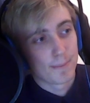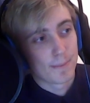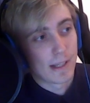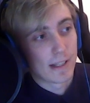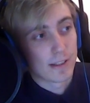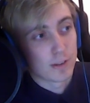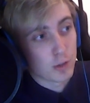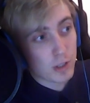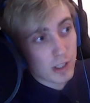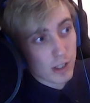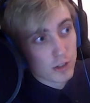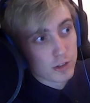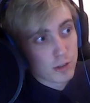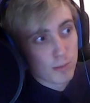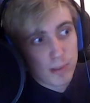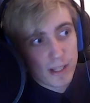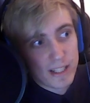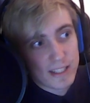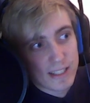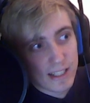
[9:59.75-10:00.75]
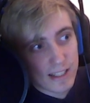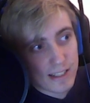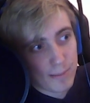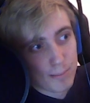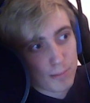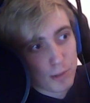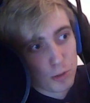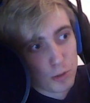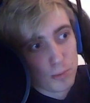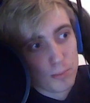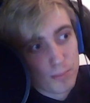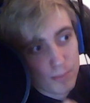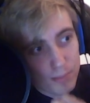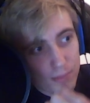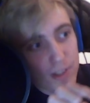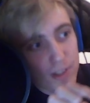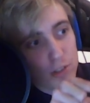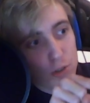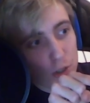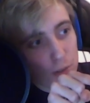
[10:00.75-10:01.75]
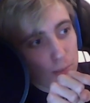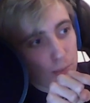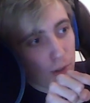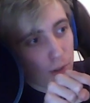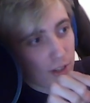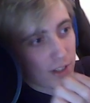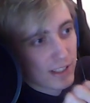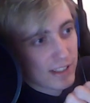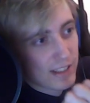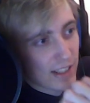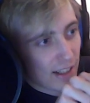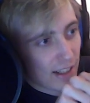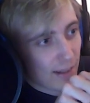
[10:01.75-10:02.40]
And you can also place like the 2 Slot Portals